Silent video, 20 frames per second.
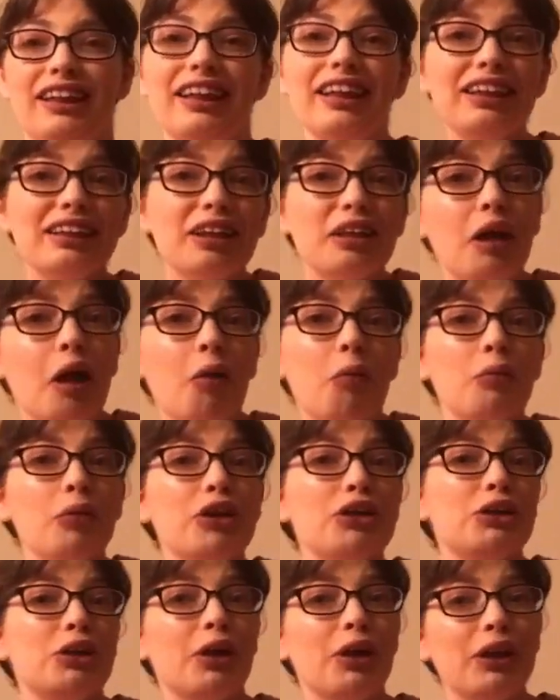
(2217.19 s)
and it
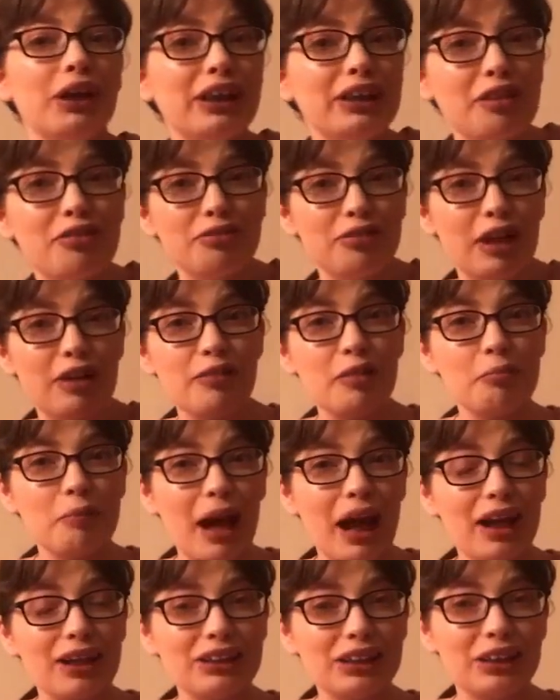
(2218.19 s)
returning the favor
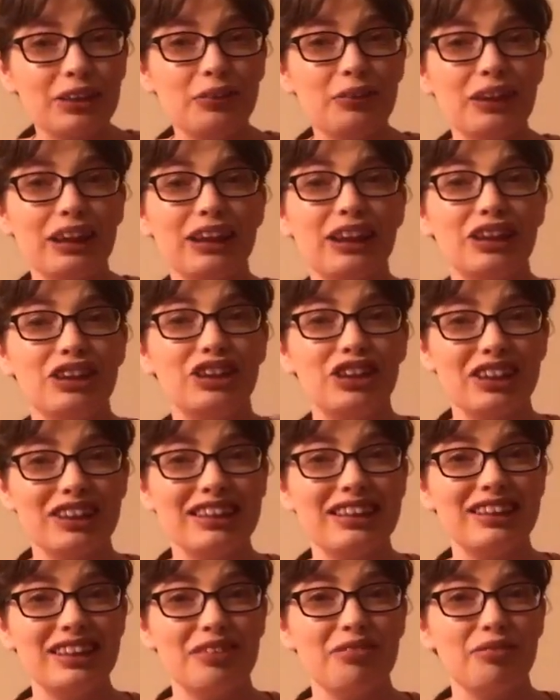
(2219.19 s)
back to you like it
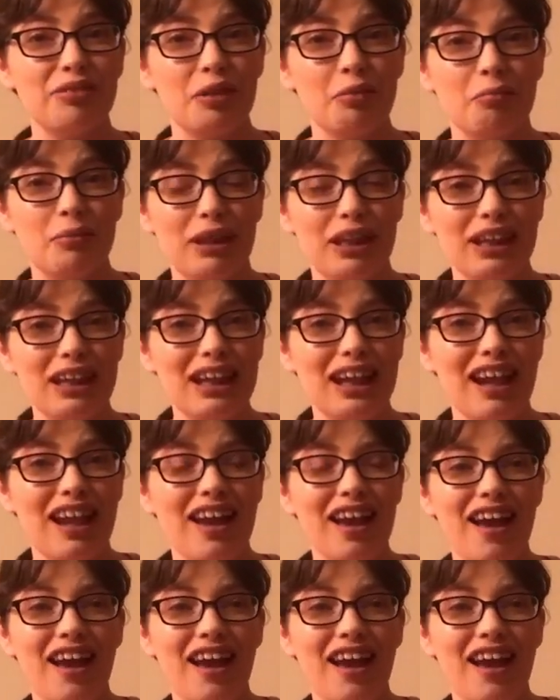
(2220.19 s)
just did for me,